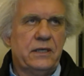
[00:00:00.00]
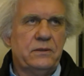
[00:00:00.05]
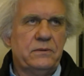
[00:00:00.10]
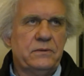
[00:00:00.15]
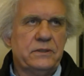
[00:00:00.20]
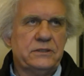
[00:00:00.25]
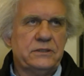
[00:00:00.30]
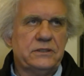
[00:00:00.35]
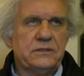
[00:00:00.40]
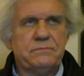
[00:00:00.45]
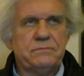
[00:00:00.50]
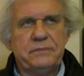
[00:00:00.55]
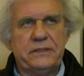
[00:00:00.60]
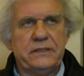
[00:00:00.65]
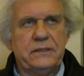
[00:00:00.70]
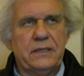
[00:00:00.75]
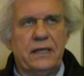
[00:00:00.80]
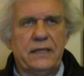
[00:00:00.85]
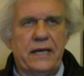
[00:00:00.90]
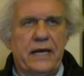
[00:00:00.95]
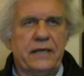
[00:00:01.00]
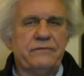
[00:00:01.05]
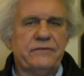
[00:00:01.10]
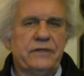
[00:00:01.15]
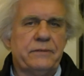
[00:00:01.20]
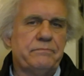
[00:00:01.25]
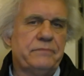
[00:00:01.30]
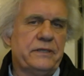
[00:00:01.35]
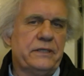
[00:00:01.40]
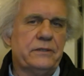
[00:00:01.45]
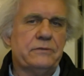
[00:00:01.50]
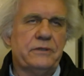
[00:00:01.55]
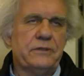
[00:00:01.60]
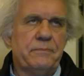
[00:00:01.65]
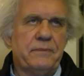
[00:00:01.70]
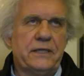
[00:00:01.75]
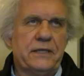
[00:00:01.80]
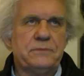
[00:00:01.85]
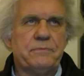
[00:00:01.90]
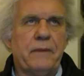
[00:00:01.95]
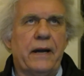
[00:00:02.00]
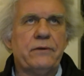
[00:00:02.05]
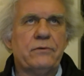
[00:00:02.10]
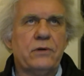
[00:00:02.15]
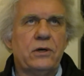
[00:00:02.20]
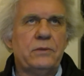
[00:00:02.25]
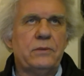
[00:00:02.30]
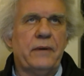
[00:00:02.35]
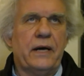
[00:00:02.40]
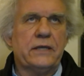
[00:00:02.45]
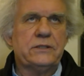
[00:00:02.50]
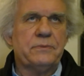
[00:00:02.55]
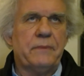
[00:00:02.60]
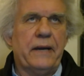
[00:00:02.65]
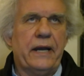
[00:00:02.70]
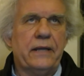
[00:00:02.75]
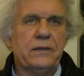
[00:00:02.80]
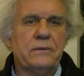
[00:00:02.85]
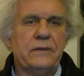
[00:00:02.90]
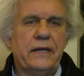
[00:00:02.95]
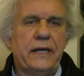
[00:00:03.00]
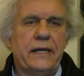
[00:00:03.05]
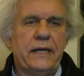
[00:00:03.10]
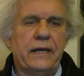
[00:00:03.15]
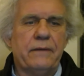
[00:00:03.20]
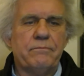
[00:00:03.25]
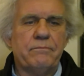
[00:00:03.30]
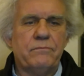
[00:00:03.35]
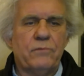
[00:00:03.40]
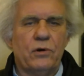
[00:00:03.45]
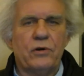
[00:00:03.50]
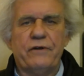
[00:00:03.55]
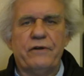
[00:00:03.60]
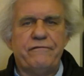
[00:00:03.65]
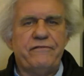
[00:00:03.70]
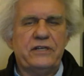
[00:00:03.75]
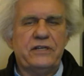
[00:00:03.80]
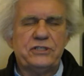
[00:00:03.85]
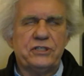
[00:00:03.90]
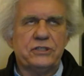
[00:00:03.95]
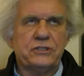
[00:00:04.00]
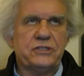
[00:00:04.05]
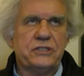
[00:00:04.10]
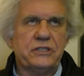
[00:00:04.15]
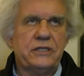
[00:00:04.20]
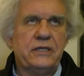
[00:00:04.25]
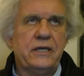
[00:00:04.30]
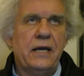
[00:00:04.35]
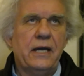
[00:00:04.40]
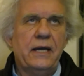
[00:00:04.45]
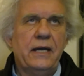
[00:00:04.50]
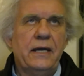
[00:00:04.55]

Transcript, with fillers: which is be, a lot of it being replaced by robots, by the way, and more efficiency.